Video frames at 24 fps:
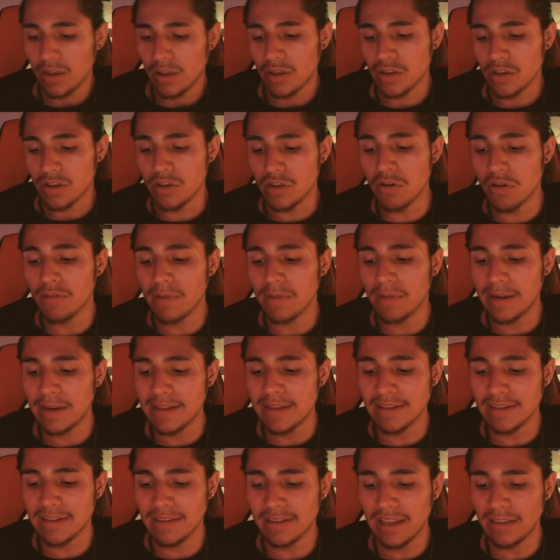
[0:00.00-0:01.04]
You are ready
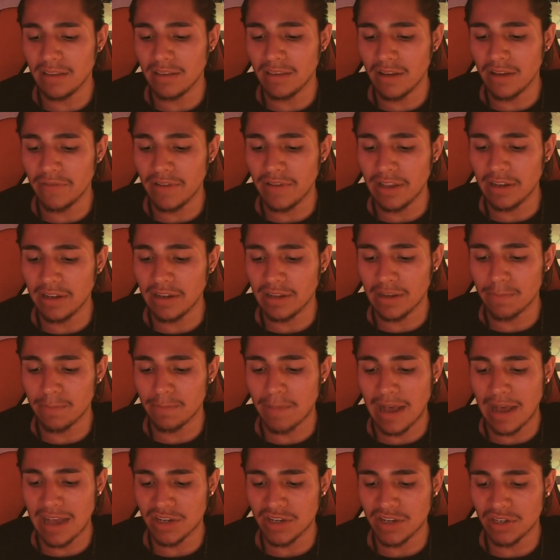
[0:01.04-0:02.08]
to let love in.
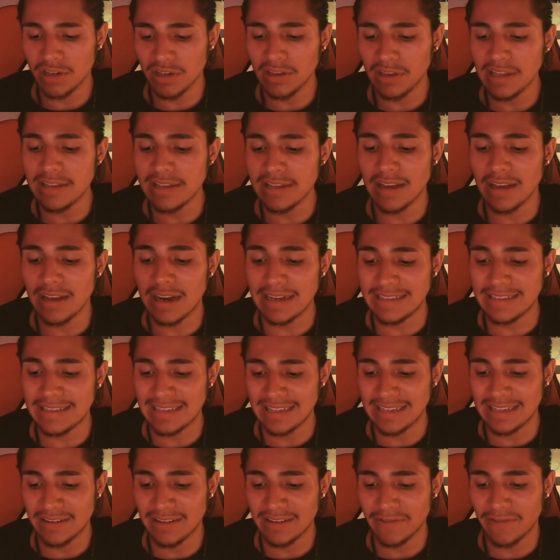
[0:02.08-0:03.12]
Compassionately
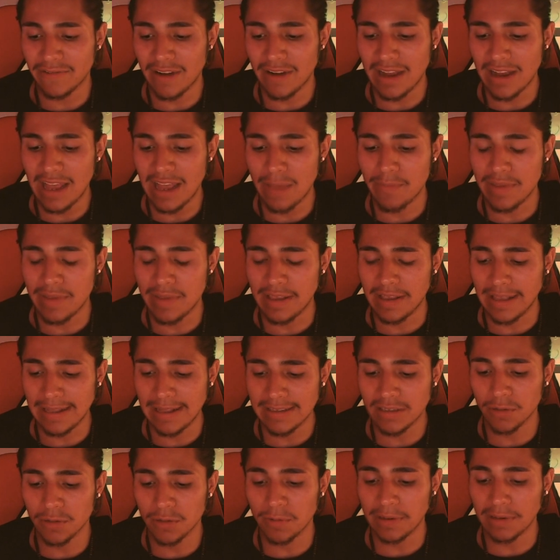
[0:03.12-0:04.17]
identify and begin
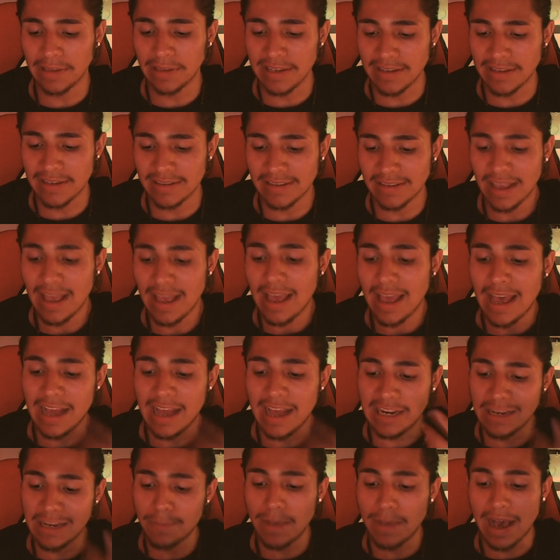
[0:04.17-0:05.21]
to release
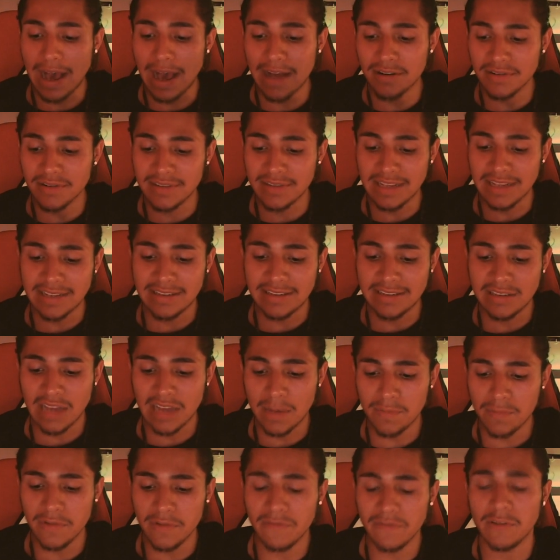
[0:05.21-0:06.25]
any patterns that
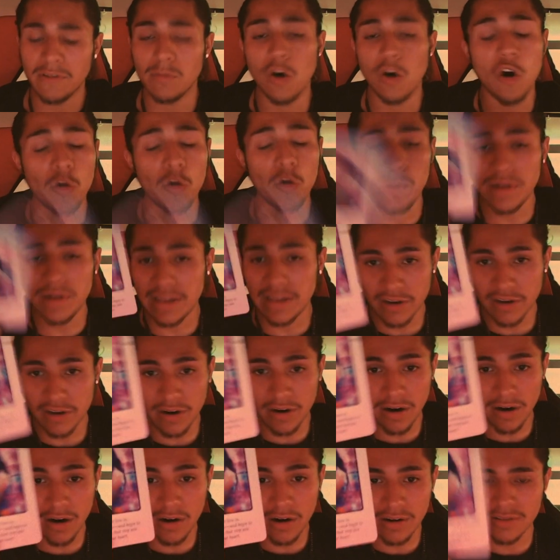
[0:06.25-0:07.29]
stop you from opening your
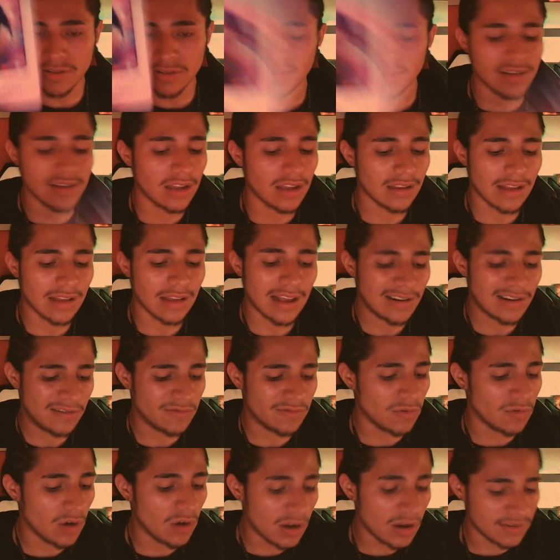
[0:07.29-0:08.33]
heart. There's a lot
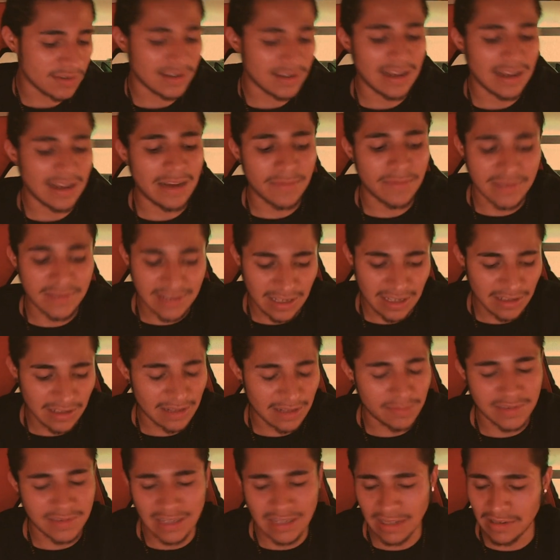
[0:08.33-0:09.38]
of walls. I'm
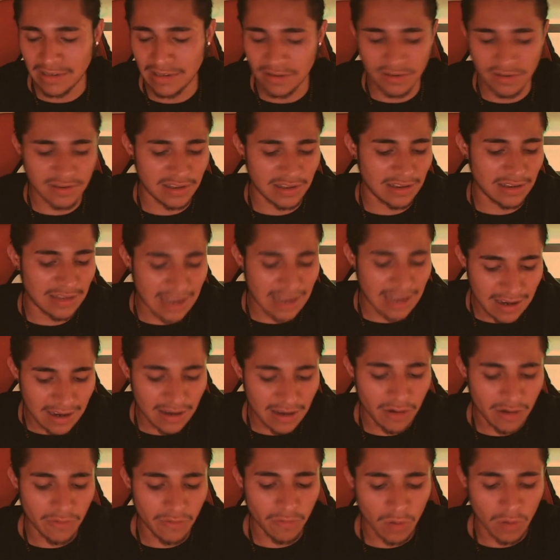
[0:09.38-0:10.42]
telling you, there's a lot
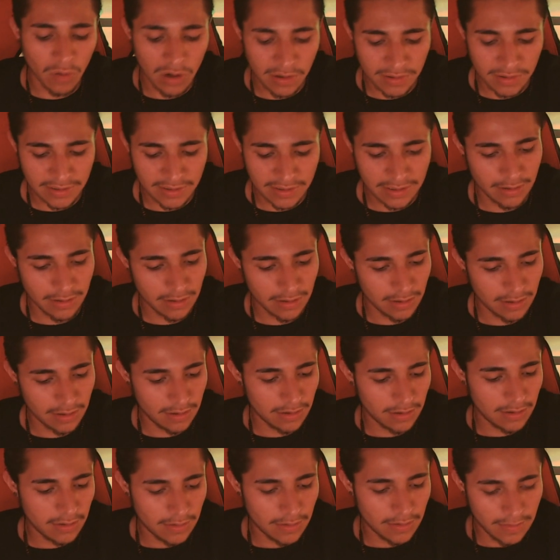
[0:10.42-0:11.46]
of walls.
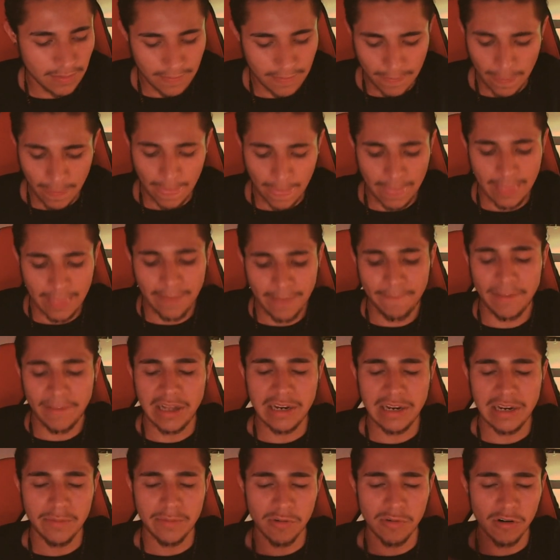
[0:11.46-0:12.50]

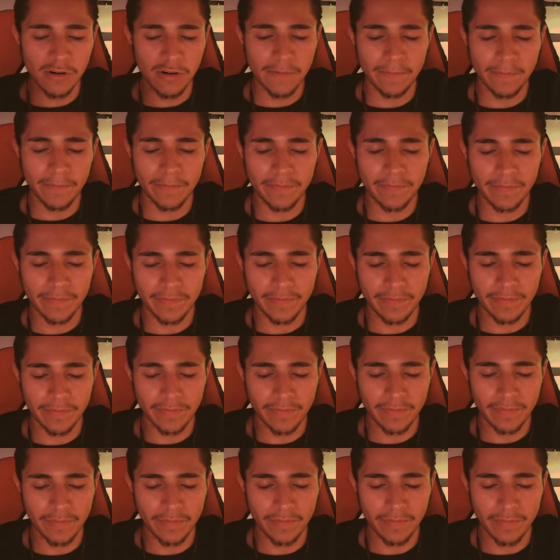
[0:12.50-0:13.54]
Any more?
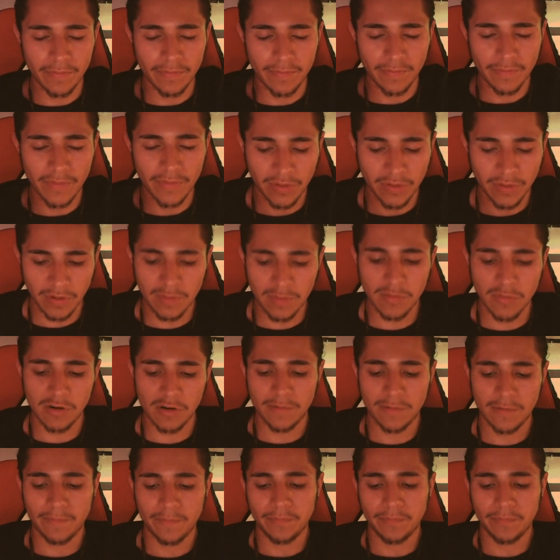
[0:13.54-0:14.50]
Three more